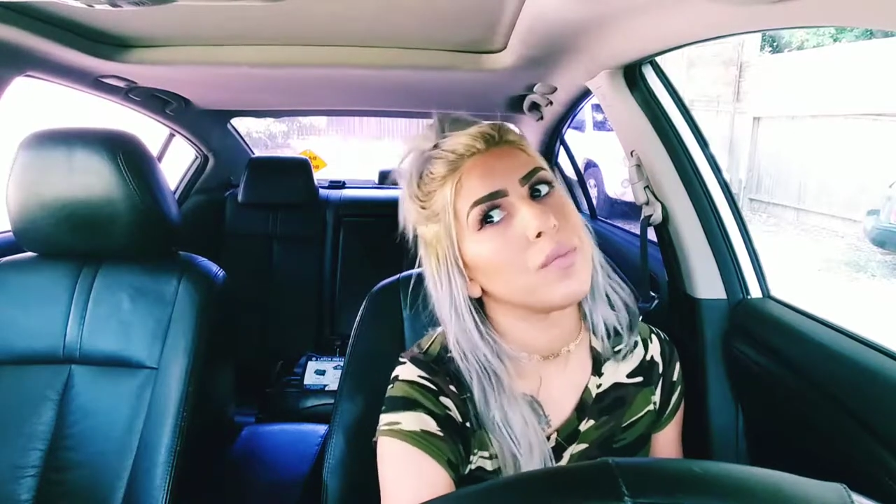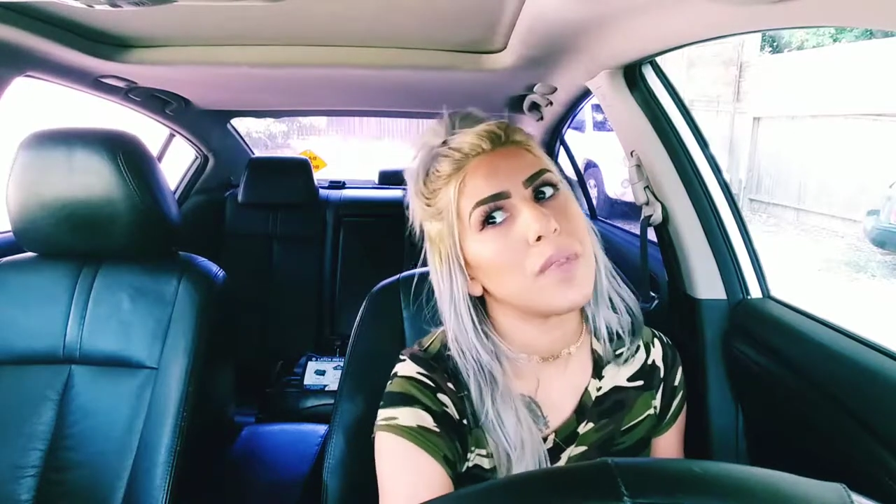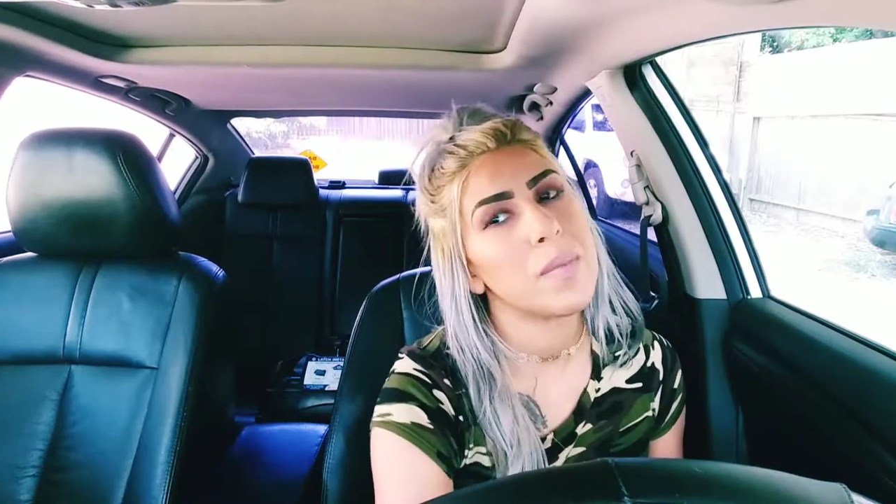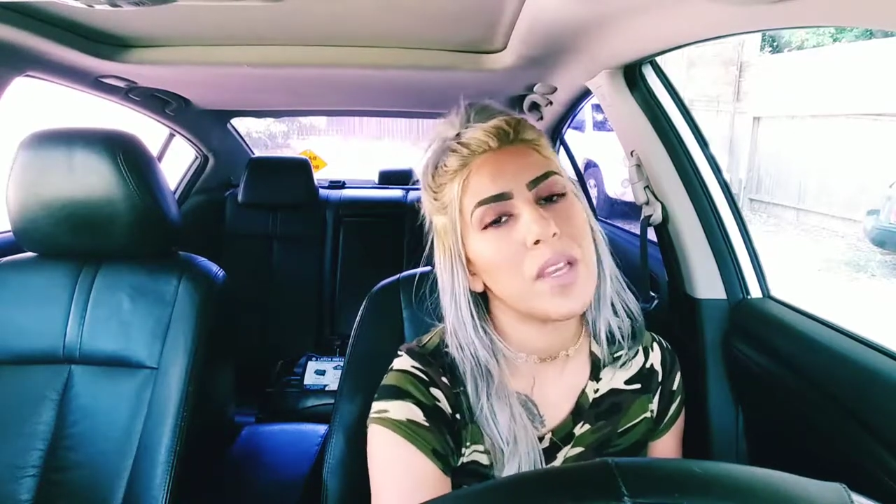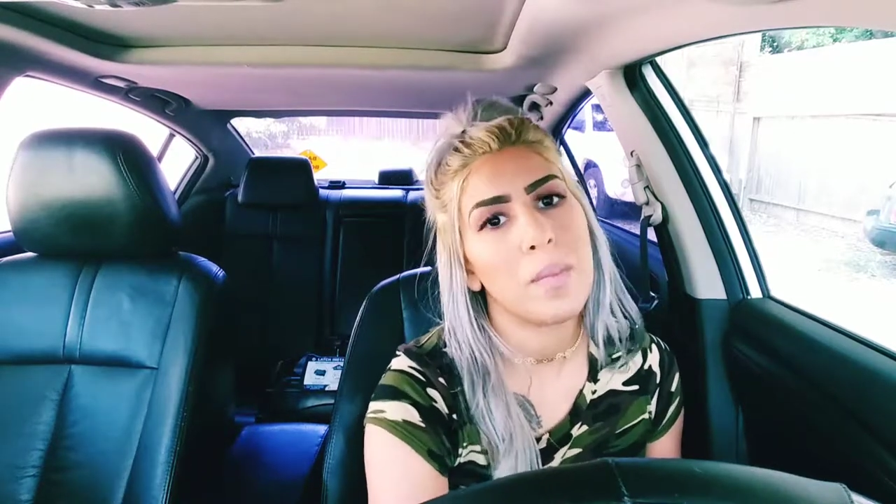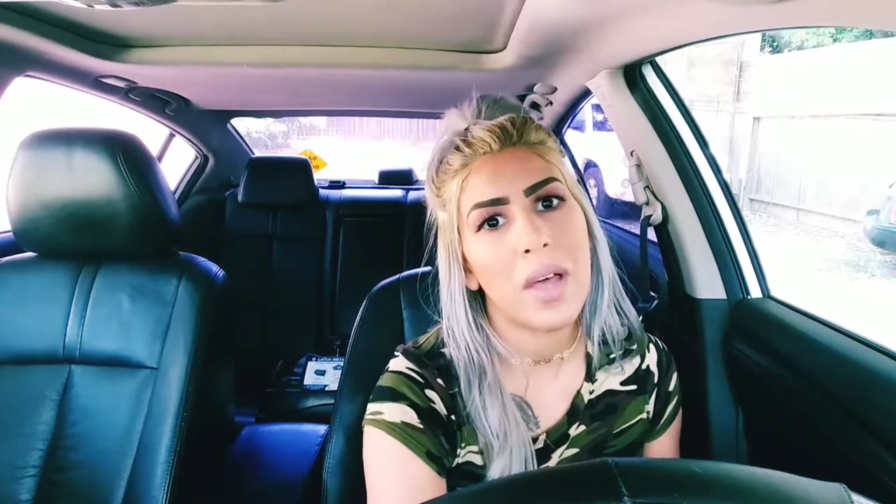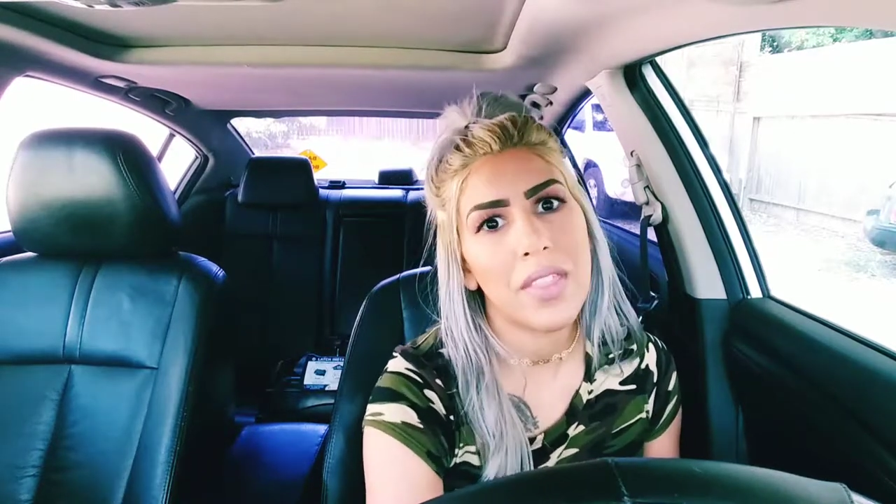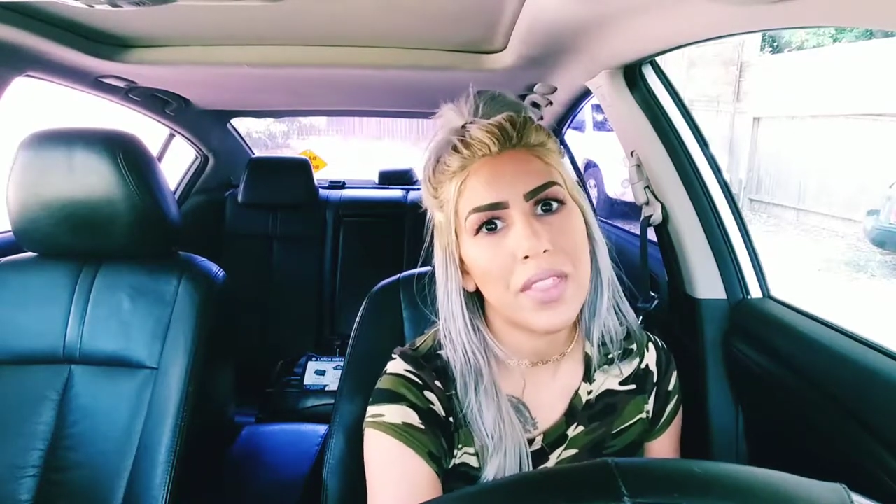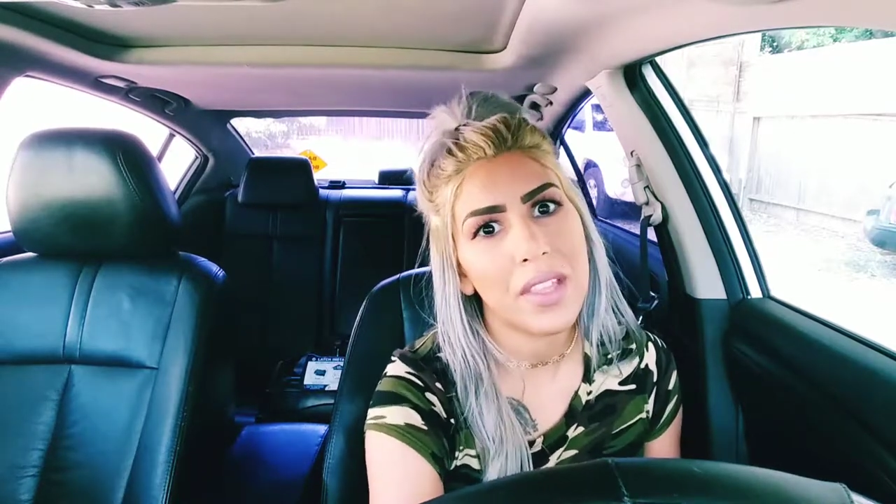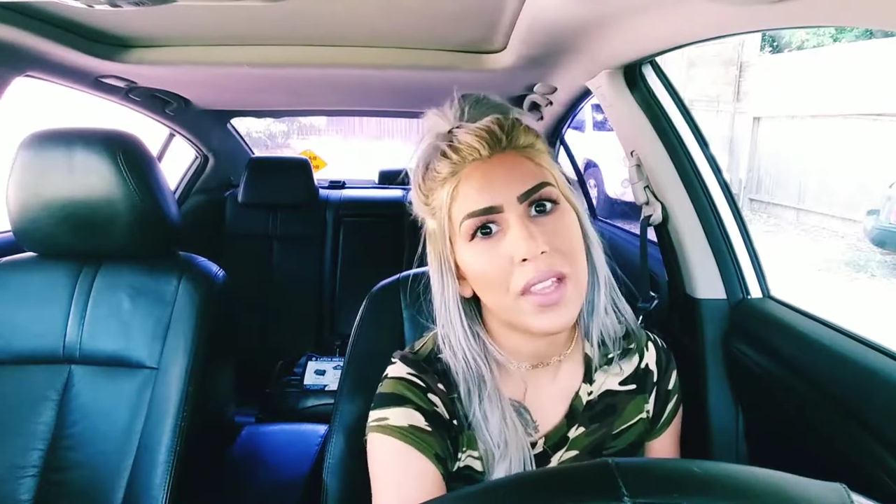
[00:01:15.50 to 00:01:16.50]
maybe a
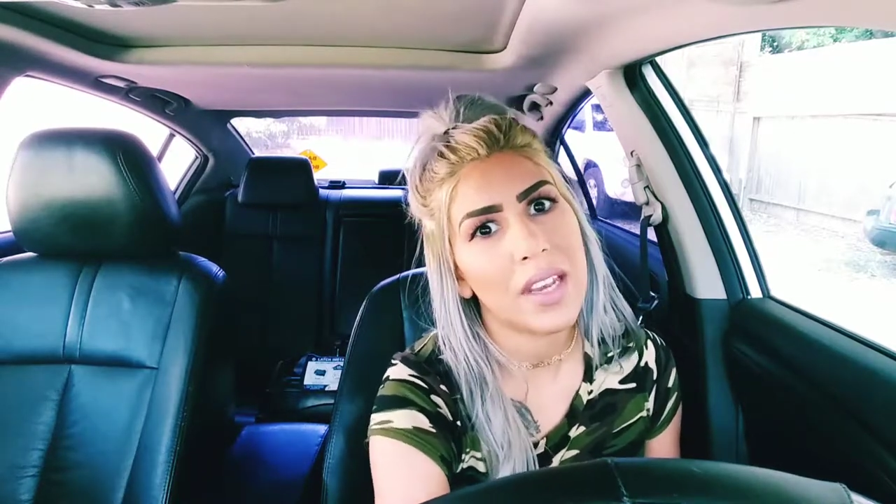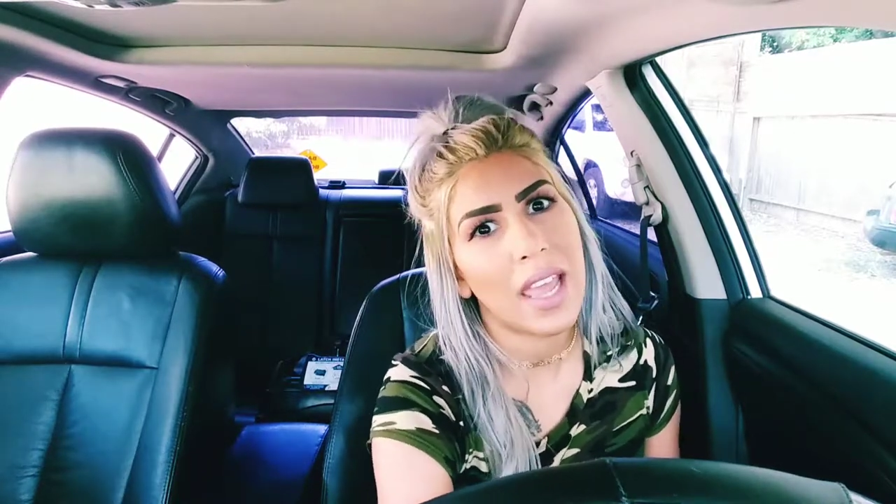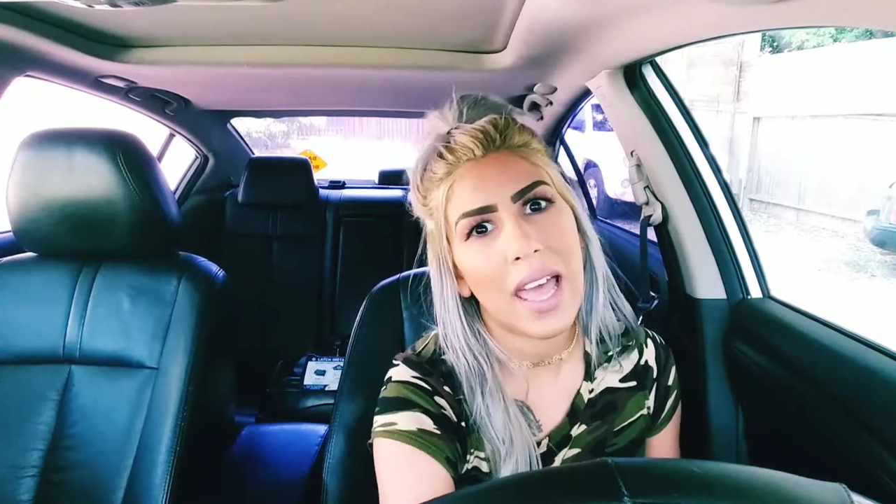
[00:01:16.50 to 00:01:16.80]
month and a